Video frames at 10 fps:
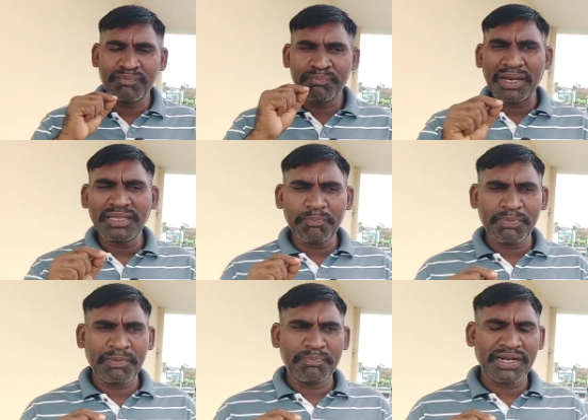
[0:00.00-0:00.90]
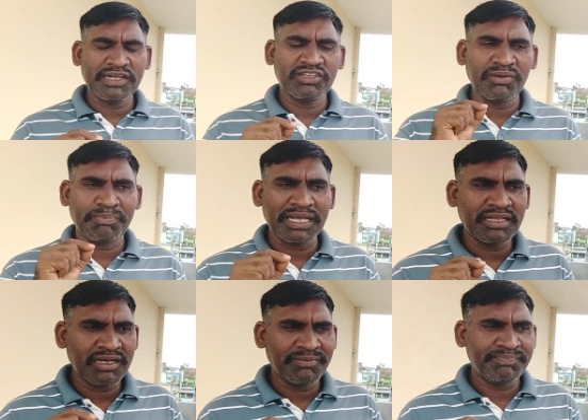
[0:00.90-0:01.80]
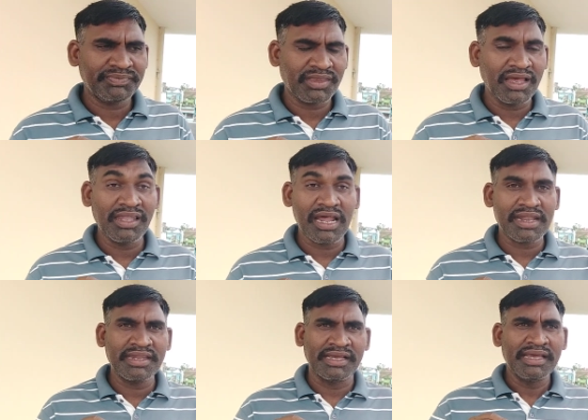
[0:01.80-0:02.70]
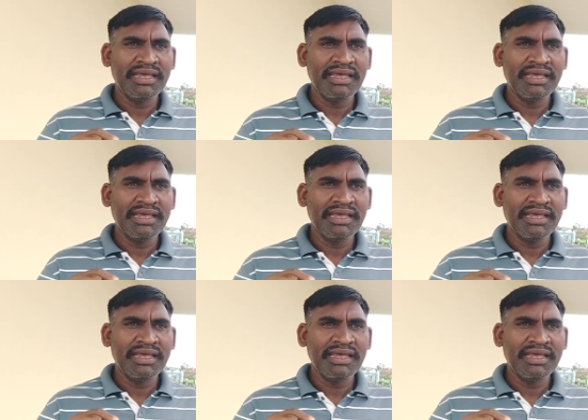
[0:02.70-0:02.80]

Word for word: by the practicing, by the um, learning,